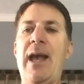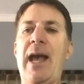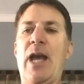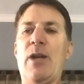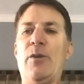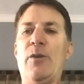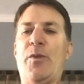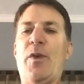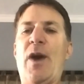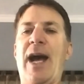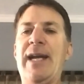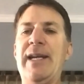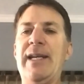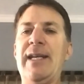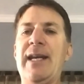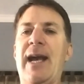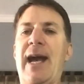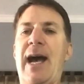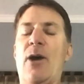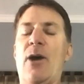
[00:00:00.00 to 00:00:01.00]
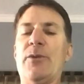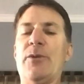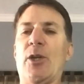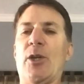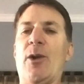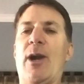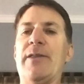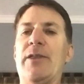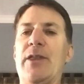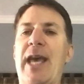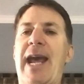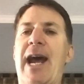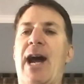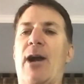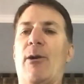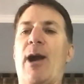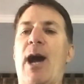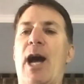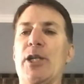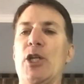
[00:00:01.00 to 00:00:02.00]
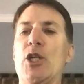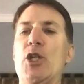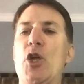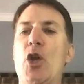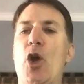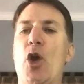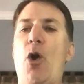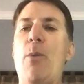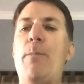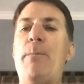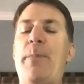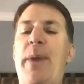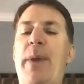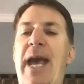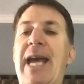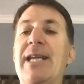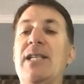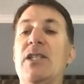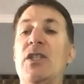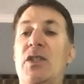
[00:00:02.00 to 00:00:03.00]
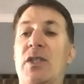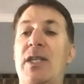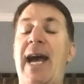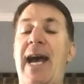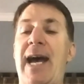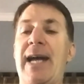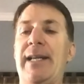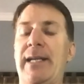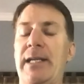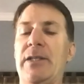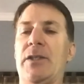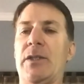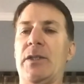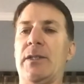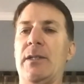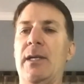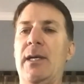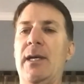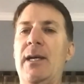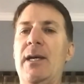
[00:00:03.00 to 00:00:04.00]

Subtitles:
and finding out they are on a no pay status.